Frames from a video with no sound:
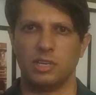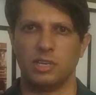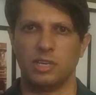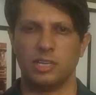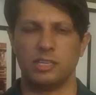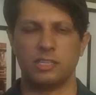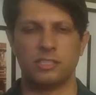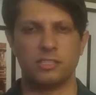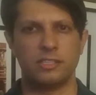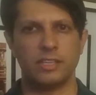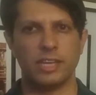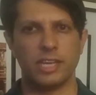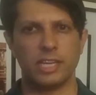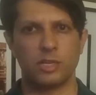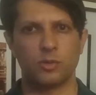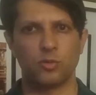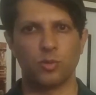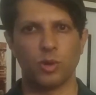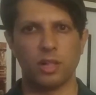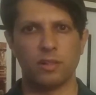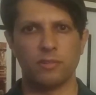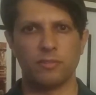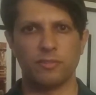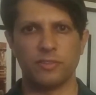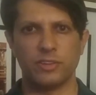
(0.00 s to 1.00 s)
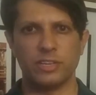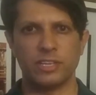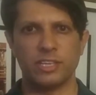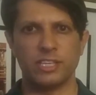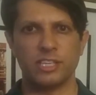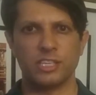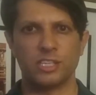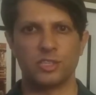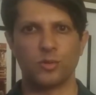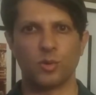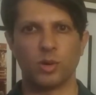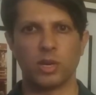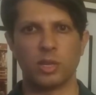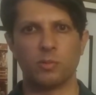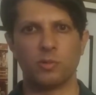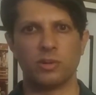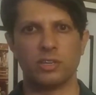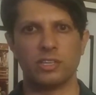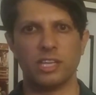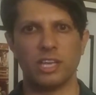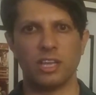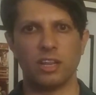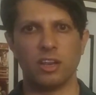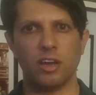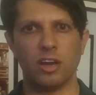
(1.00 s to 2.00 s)
It's day 12 of India's
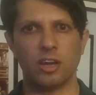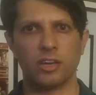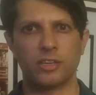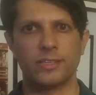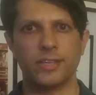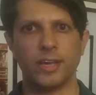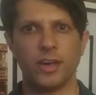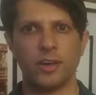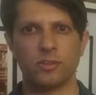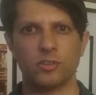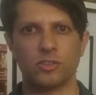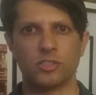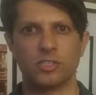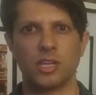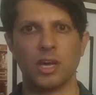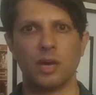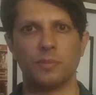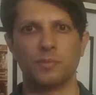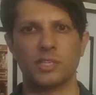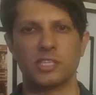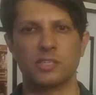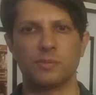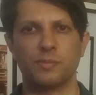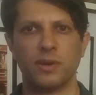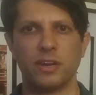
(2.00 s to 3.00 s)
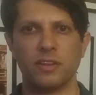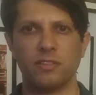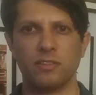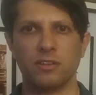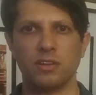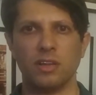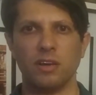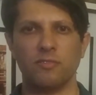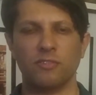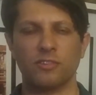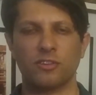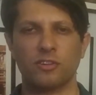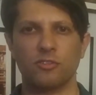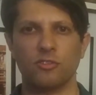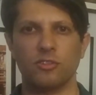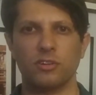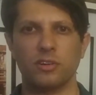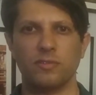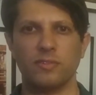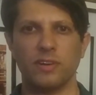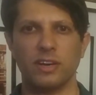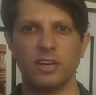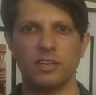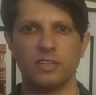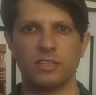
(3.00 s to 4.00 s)
21-day lockdown to stop the spread of the novel
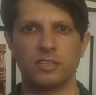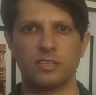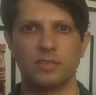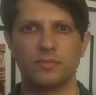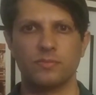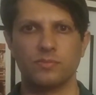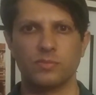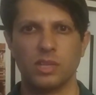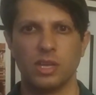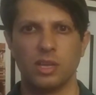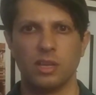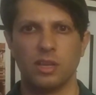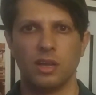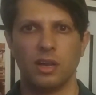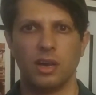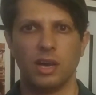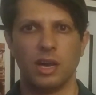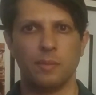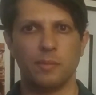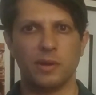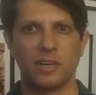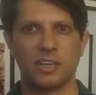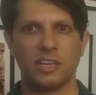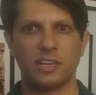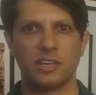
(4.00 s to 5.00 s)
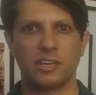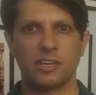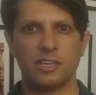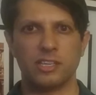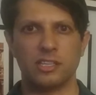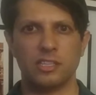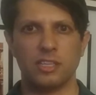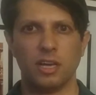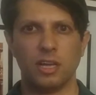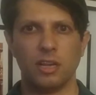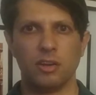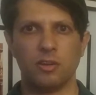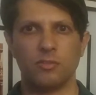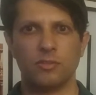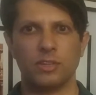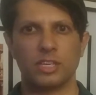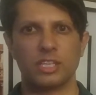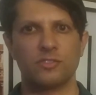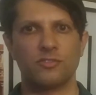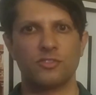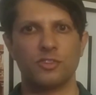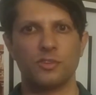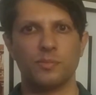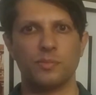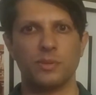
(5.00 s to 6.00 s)
coronavirus. I'm Akhil Khadidar. In the
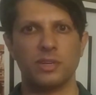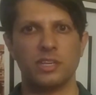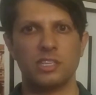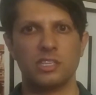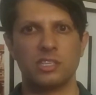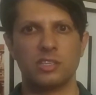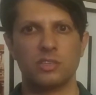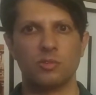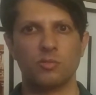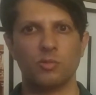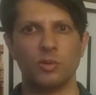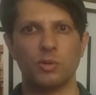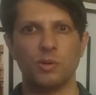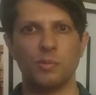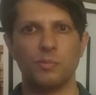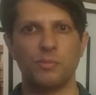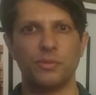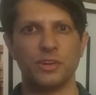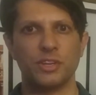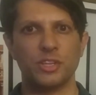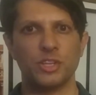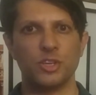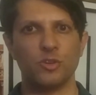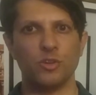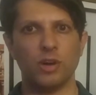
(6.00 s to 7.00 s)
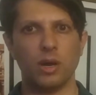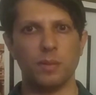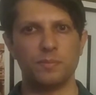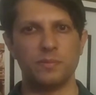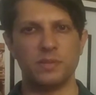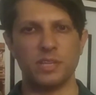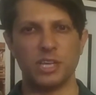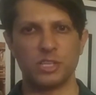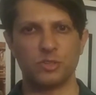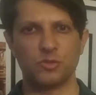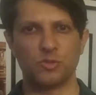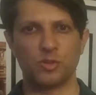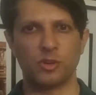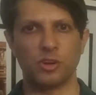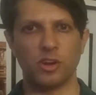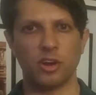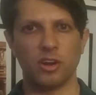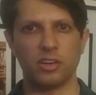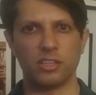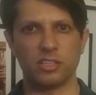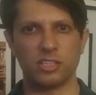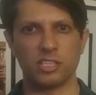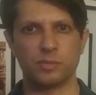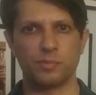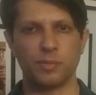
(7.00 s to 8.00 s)
next few minutes, we will bring you updates
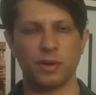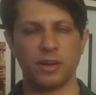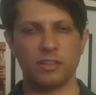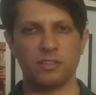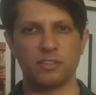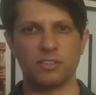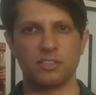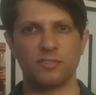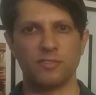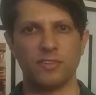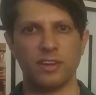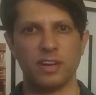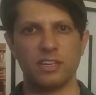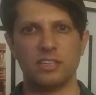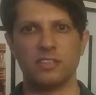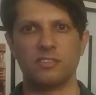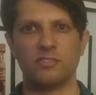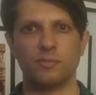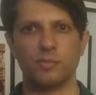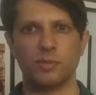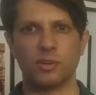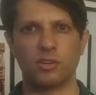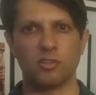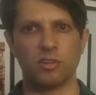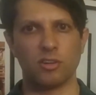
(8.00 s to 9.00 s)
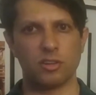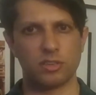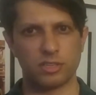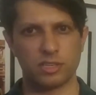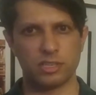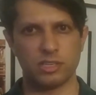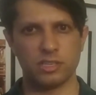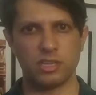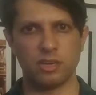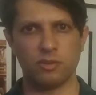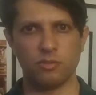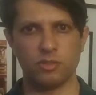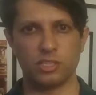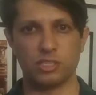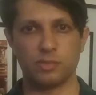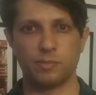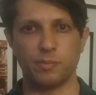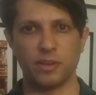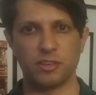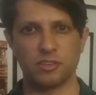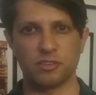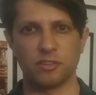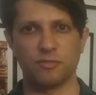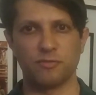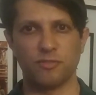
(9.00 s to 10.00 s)
regarding the spread of this virus from across India with a
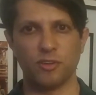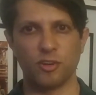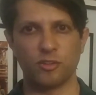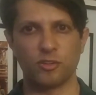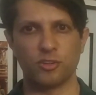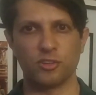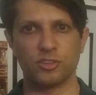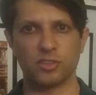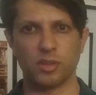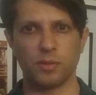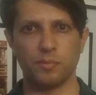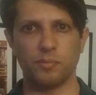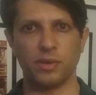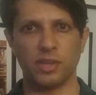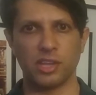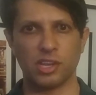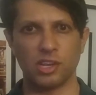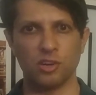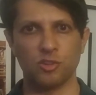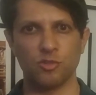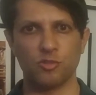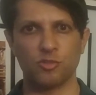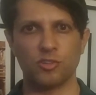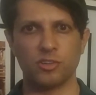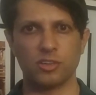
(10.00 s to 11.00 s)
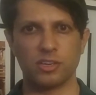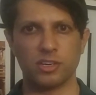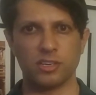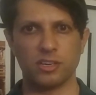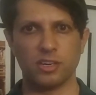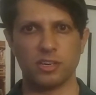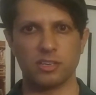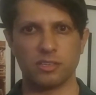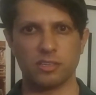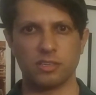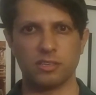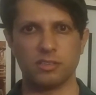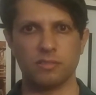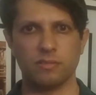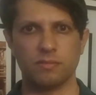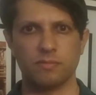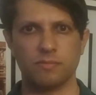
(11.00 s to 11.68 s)
special focus on Bengaluru and Karnataka.